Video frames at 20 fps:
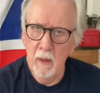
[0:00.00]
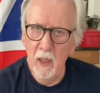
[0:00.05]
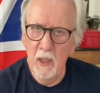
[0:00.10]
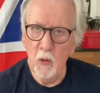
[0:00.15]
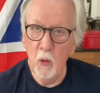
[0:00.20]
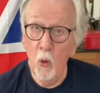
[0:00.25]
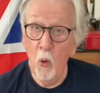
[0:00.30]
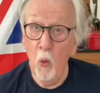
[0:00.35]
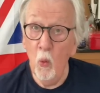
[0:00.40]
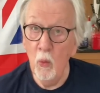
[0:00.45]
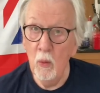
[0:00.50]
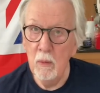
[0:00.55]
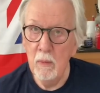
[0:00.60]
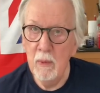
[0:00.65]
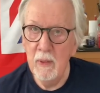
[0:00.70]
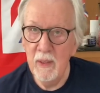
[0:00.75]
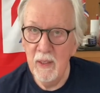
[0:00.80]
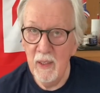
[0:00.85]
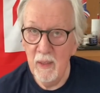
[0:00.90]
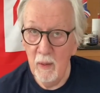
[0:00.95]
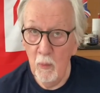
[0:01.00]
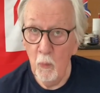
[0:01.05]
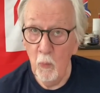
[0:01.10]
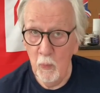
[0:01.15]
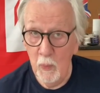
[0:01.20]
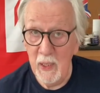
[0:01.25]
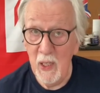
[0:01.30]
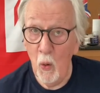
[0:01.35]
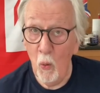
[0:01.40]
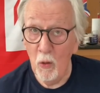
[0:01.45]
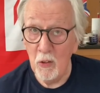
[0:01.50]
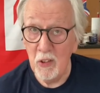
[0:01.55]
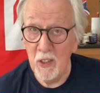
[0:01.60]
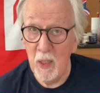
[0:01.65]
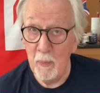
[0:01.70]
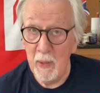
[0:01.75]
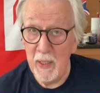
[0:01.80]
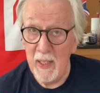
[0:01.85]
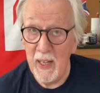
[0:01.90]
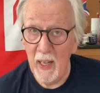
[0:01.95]
oh, we know what's
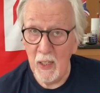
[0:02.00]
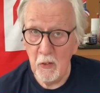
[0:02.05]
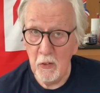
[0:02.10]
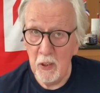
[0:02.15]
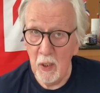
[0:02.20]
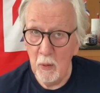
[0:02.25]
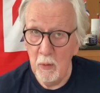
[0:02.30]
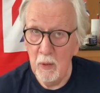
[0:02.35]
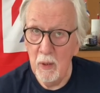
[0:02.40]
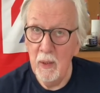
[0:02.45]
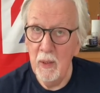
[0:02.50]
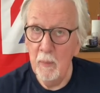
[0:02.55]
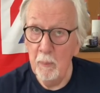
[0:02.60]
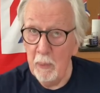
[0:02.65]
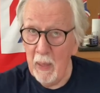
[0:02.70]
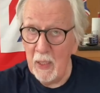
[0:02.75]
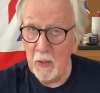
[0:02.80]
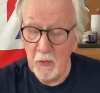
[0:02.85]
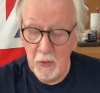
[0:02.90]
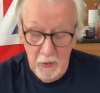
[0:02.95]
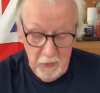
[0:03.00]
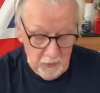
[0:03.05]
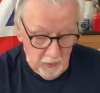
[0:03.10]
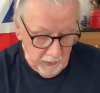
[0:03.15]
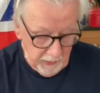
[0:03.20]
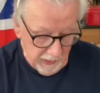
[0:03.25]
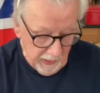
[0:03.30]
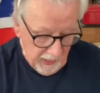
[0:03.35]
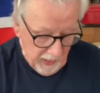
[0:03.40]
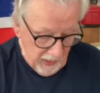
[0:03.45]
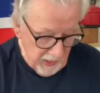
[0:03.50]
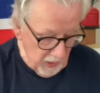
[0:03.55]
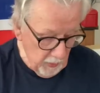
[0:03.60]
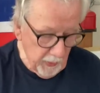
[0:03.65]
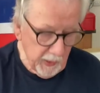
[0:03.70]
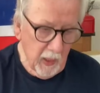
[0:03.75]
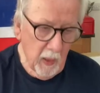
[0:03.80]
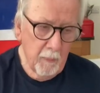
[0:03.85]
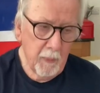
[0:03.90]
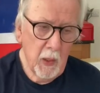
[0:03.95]
coming next, so back to the start again. Here we
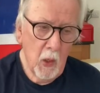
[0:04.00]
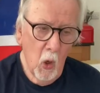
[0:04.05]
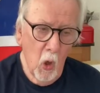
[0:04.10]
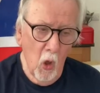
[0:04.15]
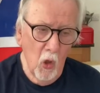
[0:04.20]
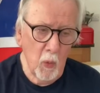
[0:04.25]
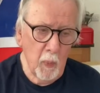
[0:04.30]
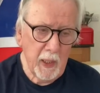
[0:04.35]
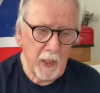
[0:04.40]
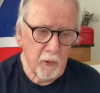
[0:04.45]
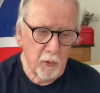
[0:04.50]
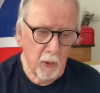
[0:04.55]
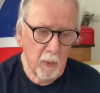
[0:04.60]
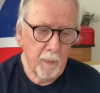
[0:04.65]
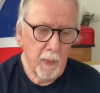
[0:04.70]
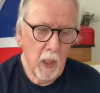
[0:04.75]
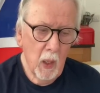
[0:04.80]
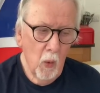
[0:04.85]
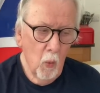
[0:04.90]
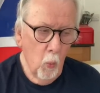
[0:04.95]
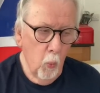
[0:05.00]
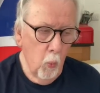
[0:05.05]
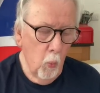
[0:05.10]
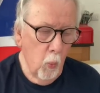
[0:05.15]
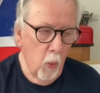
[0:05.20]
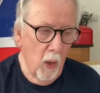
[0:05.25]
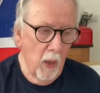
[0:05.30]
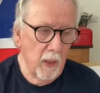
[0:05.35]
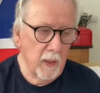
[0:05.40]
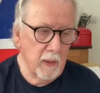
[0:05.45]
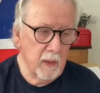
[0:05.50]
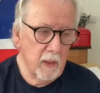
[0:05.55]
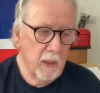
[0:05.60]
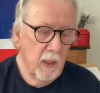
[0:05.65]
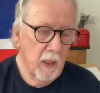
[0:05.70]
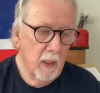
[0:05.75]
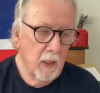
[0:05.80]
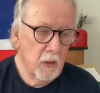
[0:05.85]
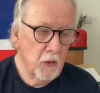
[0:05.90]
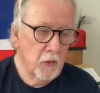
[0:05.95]
go, all the way through.
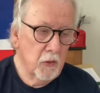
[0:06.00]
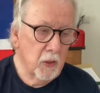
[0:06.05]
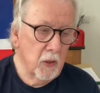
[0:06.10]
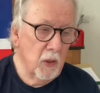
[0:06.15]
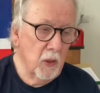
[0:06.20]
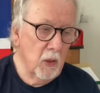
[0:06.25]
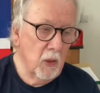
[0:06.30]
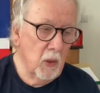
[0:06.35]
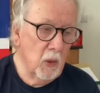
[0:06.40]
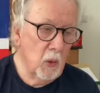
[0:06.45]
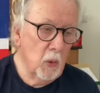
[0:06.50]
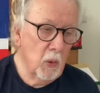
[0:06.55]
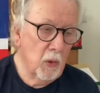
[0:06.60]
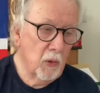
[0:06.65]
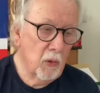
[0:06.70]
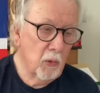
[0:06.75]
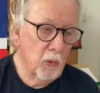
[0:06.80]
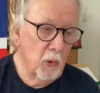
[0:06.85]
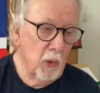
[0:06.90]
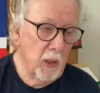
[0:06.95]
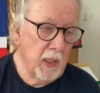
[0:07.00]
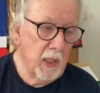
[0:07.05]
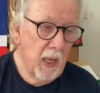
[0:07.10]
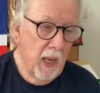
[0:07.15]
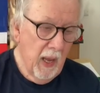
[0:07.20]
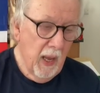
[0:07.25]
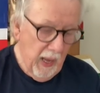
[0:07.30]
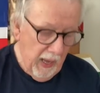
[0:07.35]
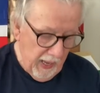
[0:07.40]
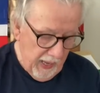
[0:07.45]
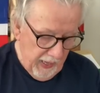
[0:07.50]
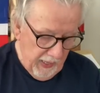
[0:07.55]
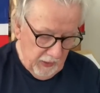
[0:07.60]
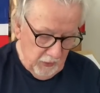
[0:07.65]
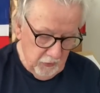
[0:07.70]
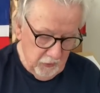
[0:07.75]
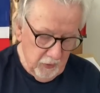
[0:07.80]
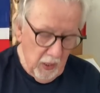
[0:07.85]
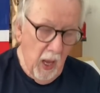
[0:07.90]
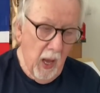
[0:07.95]
1, 2, 3.
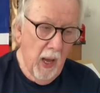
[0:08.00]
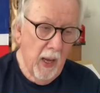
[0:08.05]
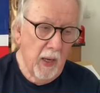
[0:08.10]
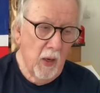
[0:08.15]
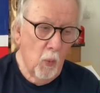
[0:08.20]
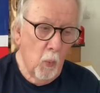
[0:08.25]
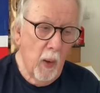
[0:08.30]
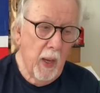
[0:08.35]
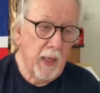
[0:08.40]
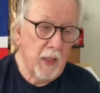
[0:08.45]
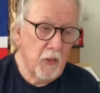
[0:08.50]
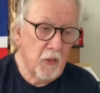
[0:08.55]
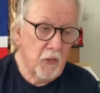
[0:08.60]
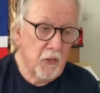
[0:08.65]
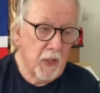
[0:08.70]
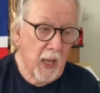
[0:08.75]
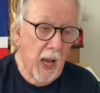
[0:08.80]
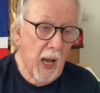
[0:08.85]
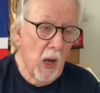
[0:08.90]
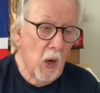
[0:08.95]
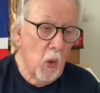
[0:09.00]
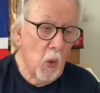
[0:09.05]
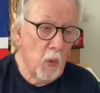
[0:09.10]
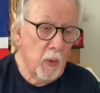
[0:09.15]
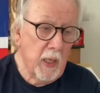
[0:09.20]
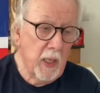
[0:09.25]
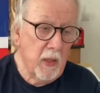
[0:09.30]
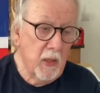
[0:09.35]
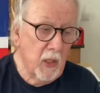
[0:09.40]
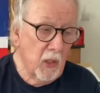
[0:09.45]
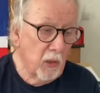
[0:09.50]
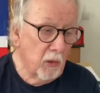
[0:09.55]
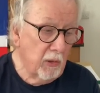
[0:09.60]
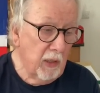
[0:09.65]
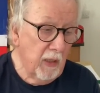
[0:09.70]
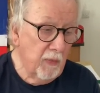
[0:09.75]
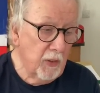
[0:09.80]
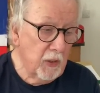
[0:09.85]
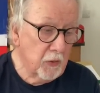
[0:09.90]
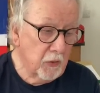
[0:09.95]
As I went down in the
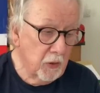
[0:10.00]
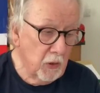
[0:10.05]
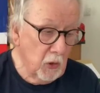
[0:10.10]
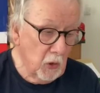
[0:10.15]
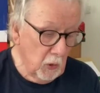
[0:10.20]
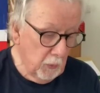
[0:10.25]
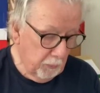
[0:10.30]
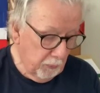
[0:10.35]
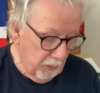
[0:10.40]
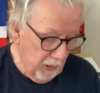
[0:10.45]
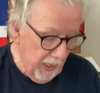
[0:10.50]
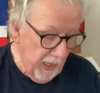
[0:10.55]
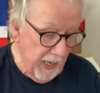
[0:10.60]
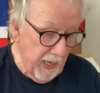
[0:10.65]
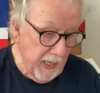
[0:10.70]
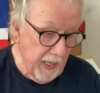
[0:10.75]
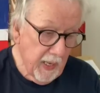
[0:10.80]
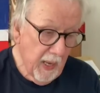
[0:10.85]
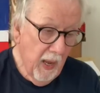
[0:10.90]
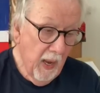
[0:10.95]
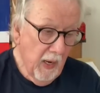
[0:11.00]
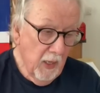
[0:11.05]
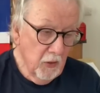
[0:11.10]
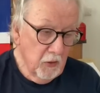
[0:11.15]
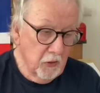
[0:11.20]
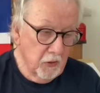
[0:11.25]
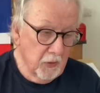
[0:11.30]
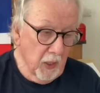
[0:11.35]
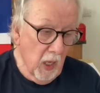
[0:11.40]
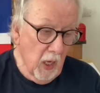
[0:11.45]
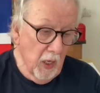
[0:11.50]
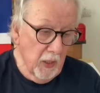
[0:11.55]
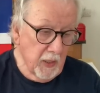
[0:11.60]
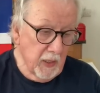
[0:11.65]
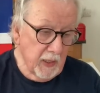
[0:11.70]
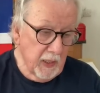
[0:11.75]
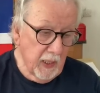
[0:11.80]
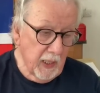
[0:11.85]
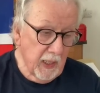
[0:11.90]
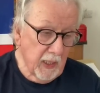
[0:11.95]
river to pray,
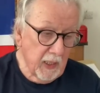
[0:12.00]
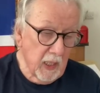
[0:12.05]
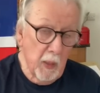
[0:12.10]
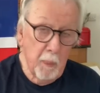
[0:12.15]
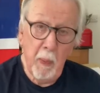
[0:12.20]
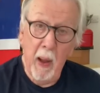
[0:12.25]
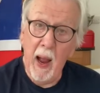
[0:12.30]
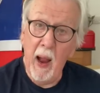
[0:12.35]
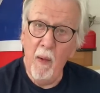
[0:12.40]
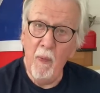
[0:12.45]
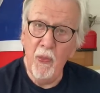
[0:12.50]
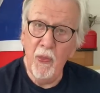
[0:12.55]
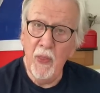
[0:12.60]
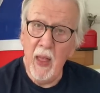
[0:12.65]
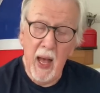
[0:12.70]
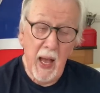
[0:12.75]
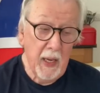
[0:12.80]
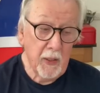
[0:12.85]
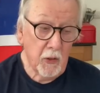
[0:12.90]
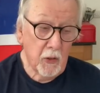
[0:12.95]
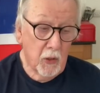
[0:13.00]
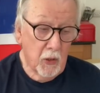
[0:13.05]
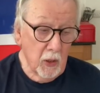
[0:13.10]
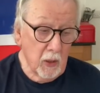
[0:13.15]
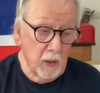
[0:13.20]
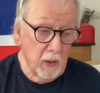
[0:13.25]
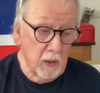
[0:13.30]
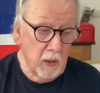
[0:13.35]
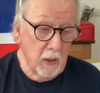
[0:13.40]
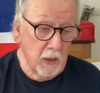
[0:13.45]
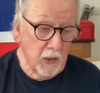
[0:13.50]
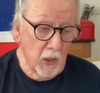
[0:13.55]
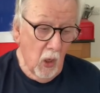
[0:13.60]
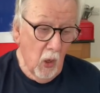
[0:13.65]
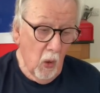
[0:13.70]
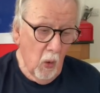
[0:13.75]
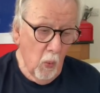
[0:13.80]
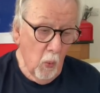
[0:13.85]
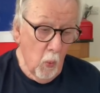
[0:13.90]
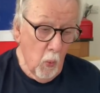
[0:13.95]
studying about that good
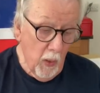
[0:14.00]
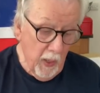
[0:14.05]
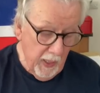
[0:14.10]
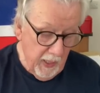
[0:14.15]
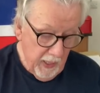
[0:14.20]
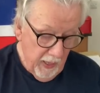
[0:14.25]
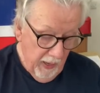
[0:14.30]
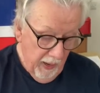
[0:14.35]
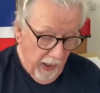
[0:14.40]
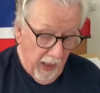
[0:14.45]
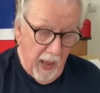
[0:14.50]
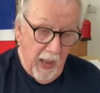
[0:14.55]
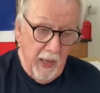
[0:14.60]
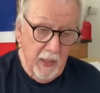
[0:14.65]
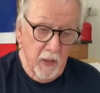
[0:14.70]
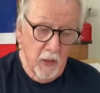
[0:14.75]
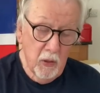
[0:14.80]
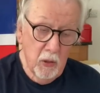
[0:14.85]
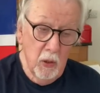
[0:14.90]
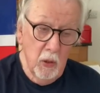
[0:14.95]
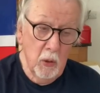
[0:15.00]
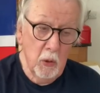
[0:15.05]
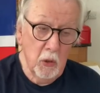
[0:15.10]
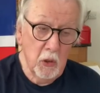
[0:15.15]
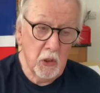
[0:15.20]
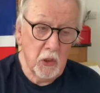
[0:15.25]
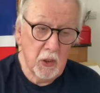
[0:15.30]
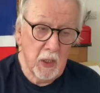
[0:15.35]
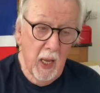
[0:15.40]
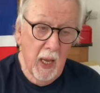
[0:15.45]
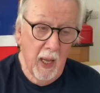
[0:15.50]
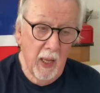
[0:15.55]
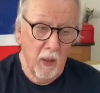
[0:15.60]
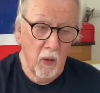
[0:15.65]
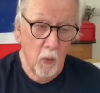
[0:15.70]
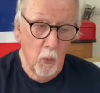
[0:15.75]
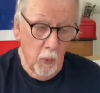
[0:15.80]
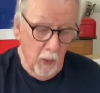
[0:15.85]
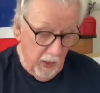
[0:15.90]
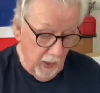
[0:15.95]
old way, and who shall
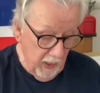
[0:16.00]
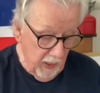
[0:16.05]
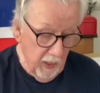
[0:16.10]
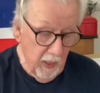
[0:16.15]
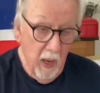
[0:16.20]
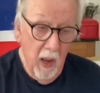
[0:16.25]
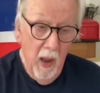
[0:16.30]
wear